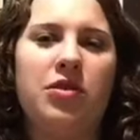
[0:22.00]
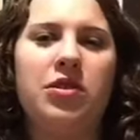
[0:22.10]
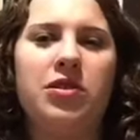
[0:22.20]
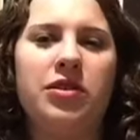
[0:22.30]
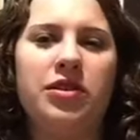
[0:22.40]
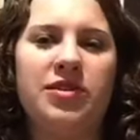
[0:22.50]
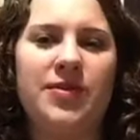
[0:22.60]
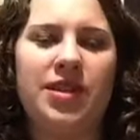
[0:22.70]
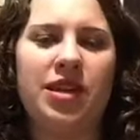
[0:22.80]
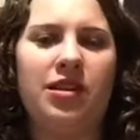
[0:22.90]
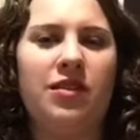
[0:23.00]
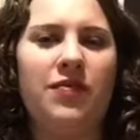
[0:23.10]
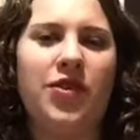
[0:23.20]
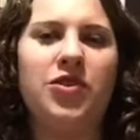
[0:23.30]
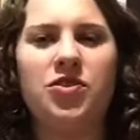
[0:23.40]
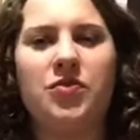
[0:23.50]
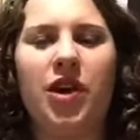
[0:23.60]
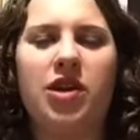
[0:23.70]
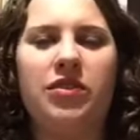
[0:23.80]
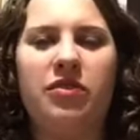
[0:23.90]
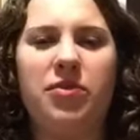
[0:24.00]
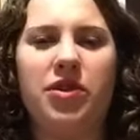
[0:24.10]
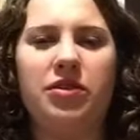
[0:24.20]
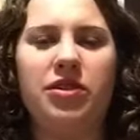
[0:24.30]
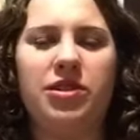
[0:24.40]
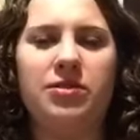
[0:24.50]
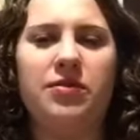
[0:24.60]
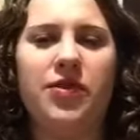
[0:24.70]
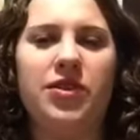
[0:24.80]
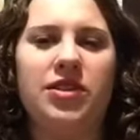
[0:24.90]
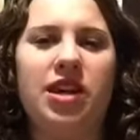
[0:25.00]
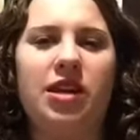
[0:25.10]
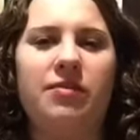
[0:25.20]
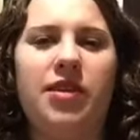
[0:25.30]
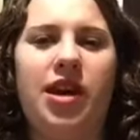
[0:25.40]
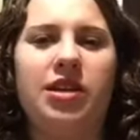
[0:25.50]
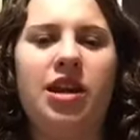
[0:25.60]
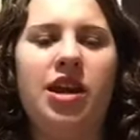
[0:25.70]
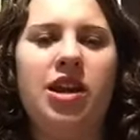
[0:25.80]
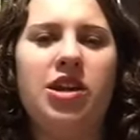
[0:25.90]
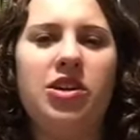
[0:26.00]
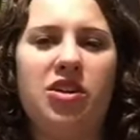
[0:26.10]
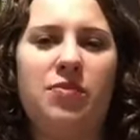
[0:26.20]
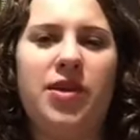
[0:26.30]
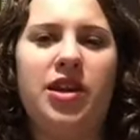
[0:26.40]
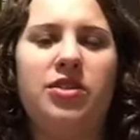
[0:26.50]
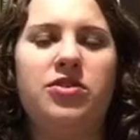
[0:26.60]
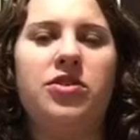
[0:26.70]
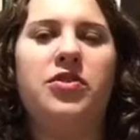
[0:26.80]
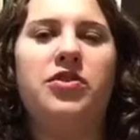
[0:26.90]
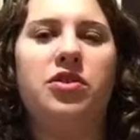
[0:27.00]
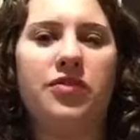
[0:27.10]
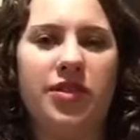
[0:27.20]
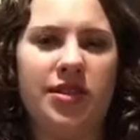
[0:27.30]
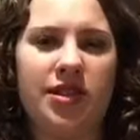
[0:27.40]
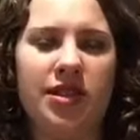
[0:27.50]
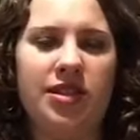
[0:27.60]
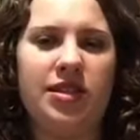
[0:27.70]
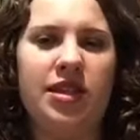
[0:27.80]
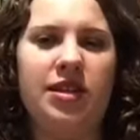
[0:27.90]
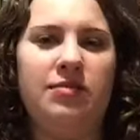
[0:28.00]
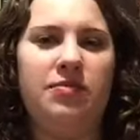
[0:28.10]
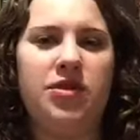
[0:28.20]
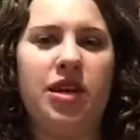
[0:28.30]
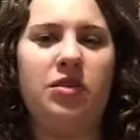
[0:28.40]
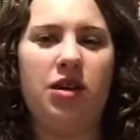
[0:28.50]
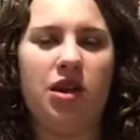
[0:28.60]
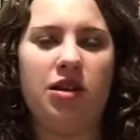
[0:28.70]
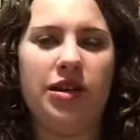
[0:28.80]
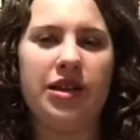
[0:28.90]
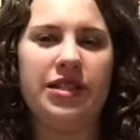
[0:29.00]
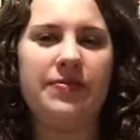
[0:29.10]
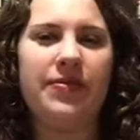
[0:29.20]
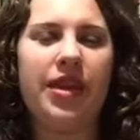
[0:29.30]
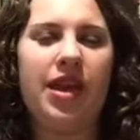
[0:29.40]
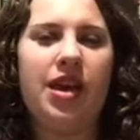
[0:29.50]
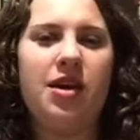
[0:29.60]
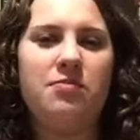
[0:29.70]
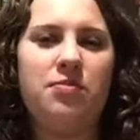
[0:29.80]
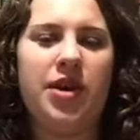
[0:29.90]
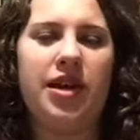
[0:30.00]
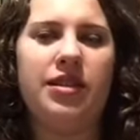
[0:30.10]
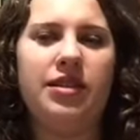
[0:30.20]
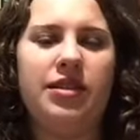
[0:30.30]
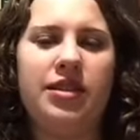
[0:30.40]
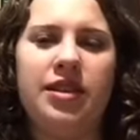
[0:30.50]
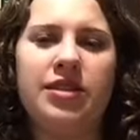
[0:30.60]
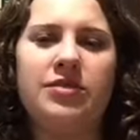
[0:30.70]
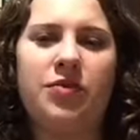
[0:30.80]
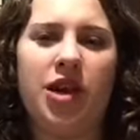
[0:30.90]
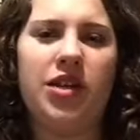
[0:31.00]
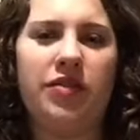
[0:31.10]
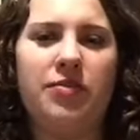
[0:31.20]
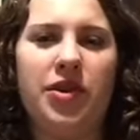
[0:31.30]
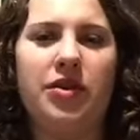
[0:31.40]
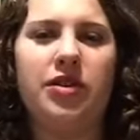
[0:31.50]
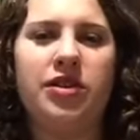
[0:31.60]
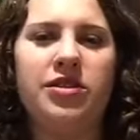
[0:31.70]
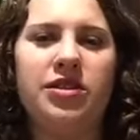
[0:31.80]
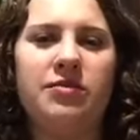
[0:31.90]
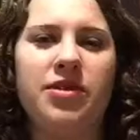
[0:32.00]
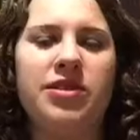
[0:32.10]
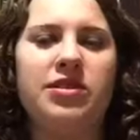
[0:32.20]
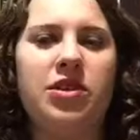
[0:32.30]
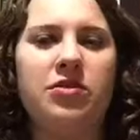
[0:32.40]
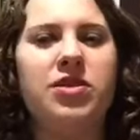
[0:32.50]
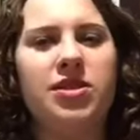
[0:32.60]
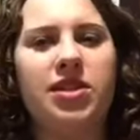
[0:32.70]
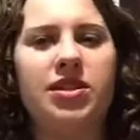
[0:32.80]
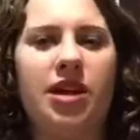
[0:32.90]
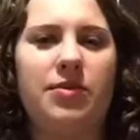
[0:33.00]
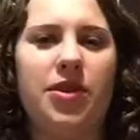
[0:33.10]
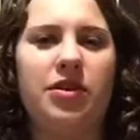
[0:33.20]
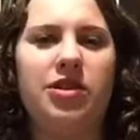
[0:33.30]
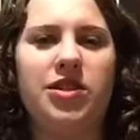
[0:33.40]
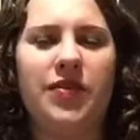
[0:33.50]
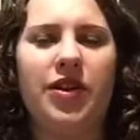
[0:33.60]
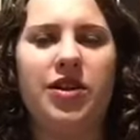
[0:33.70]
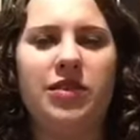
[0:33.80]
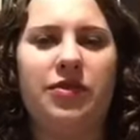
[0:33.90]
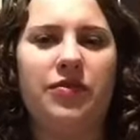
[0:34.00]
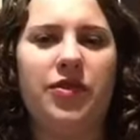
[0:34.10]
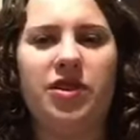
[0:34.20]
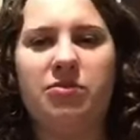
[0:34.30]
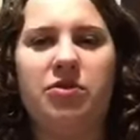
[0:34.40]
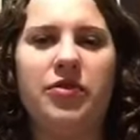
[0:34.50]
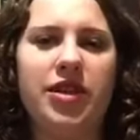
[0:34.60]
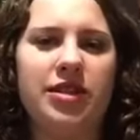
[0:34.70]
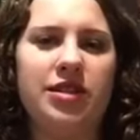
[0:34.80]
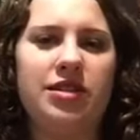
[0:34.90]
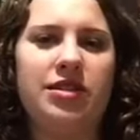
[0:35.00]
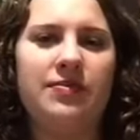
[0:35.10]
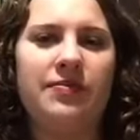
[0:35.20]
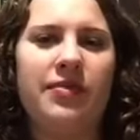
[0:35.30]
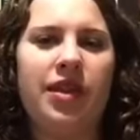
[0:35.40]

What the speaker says: Colonialism is kind of the first round of imperialism, the first time that Europeans are going overseas and settle colonies. But this round of imperialism is its own distinct time period and is very different for a number of reasons.